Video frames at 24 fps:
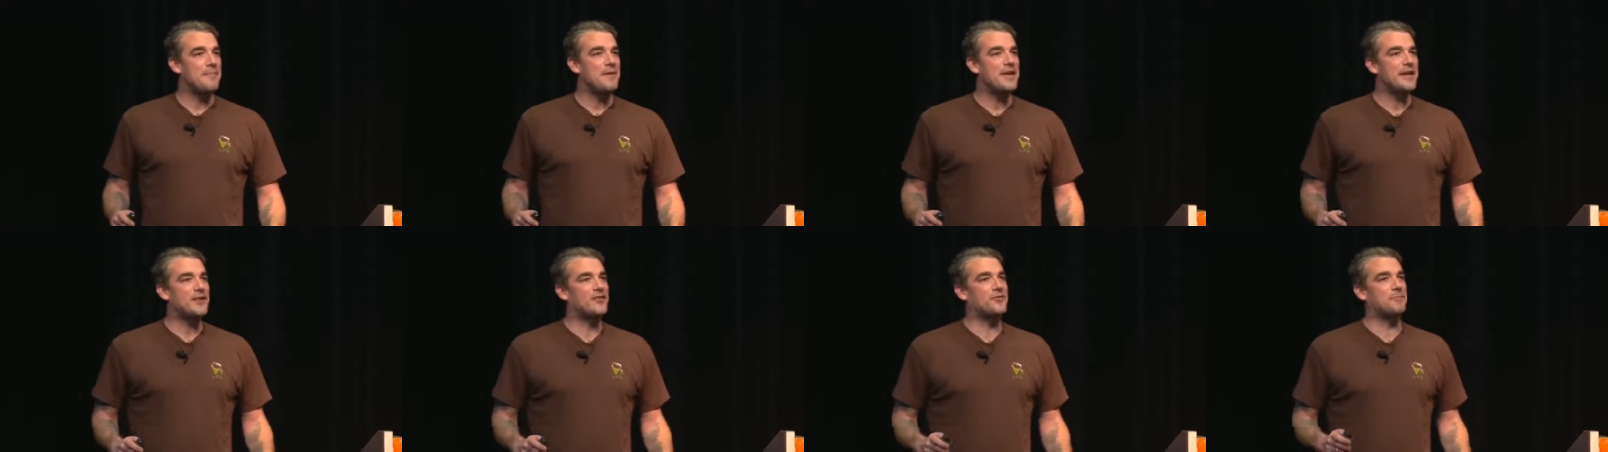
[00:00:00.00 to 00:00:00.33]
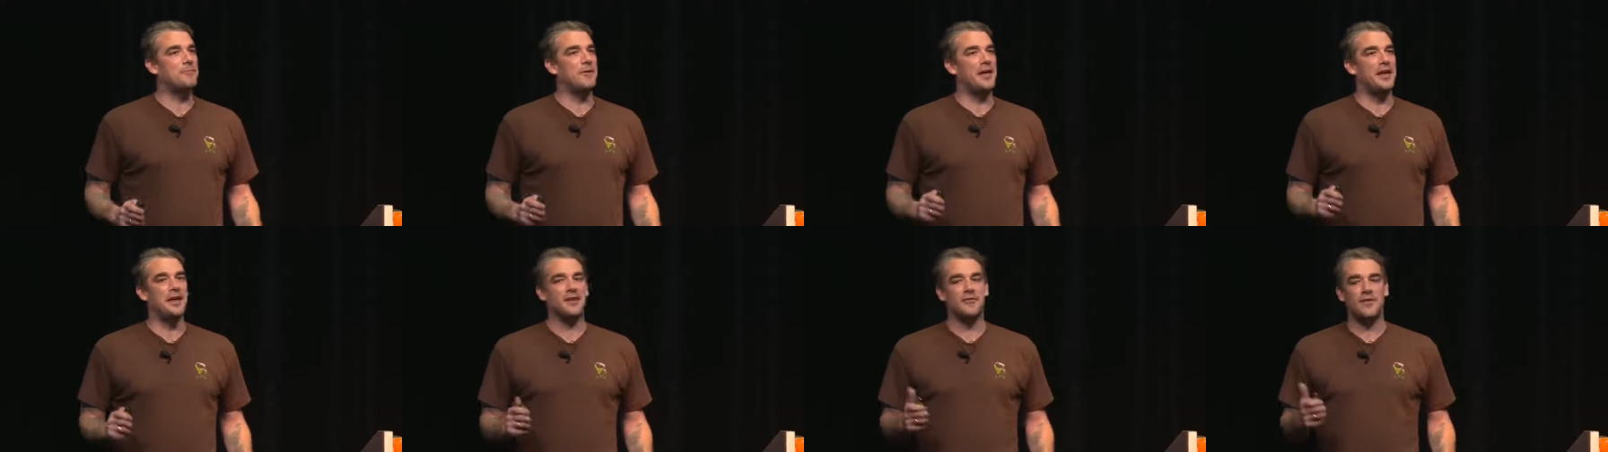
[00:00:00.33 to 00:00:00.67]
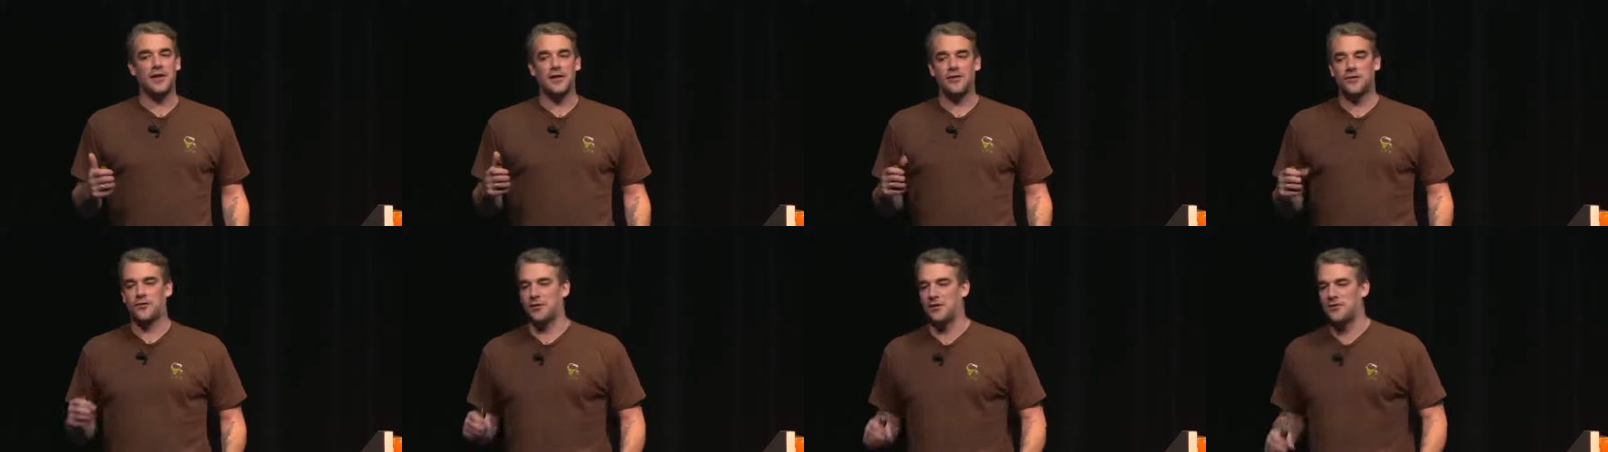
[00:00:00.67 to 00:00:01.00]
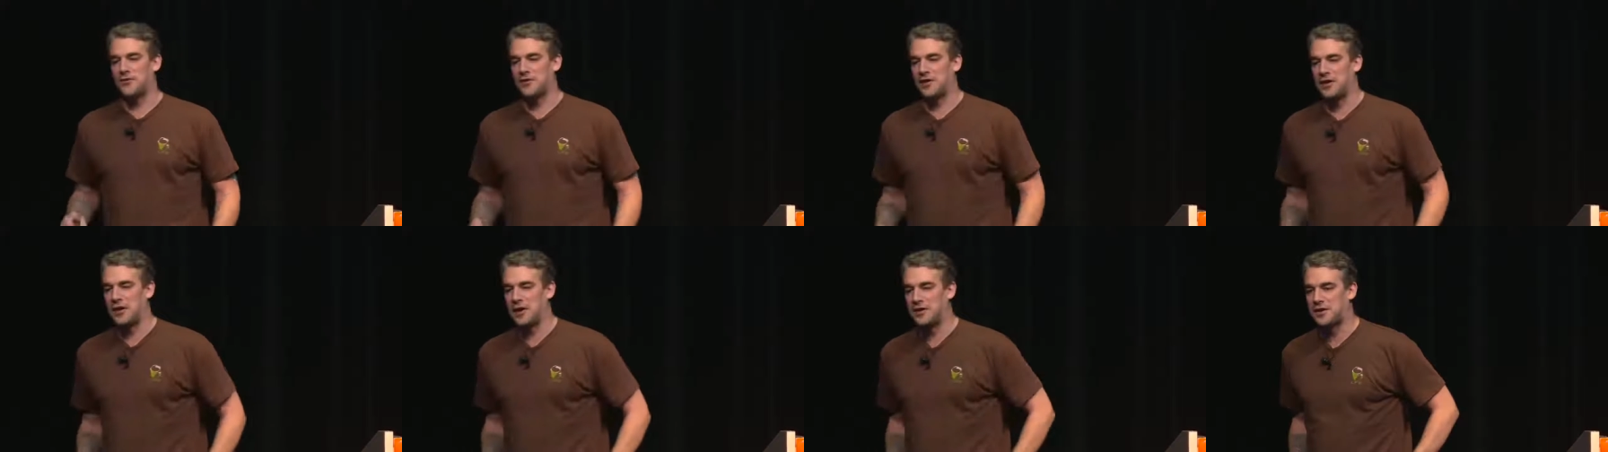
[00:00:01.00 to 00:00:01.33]
let me explain event
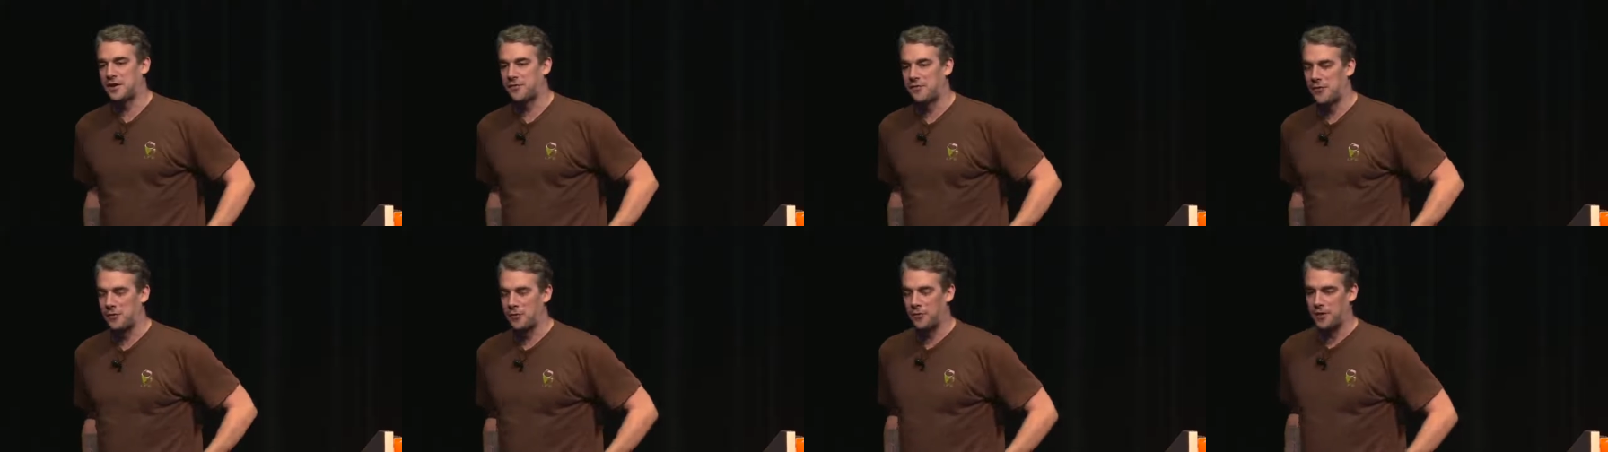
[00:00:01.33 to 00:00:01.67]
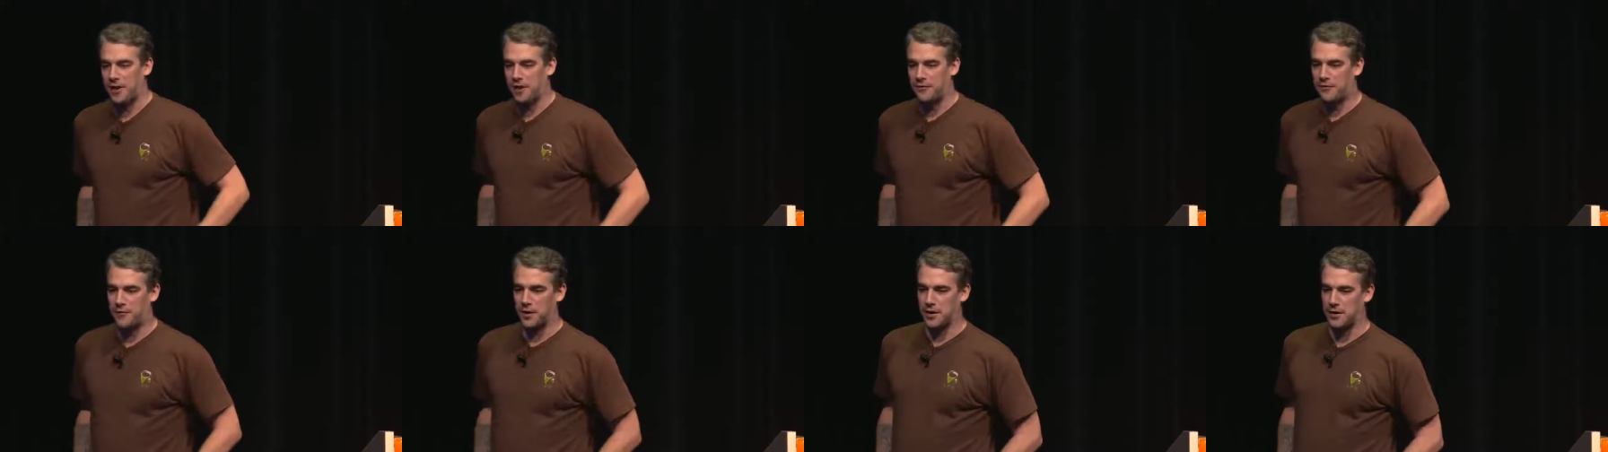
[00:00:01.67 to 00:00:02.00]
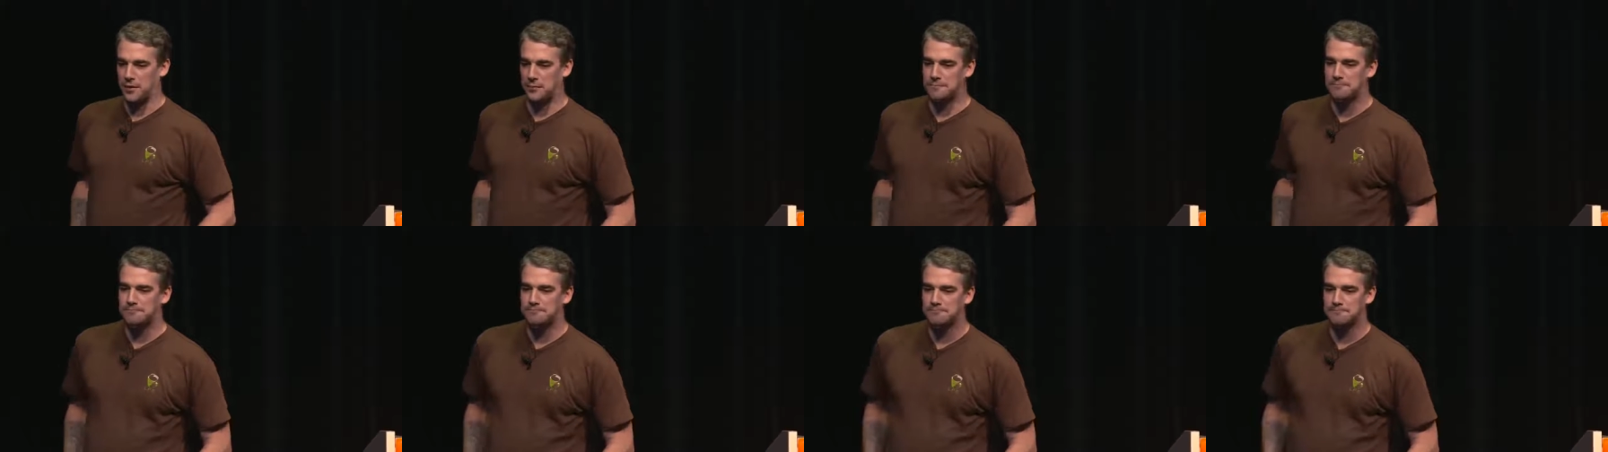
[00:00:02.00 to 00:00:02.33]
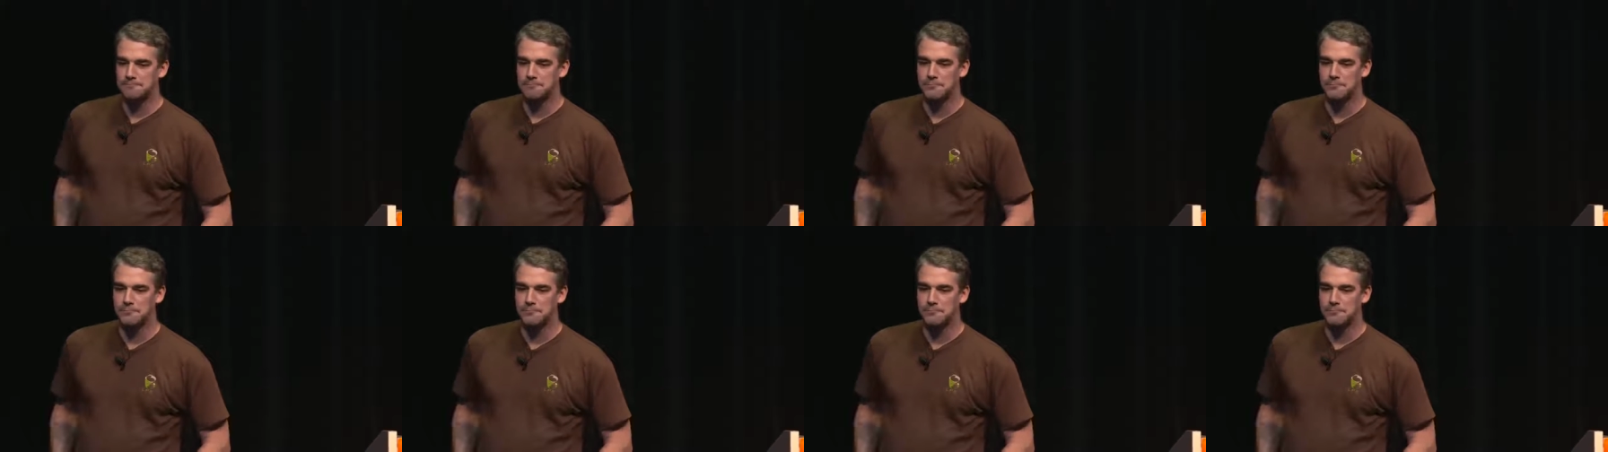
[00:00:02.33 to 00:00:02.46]
sourcing in a different way for you.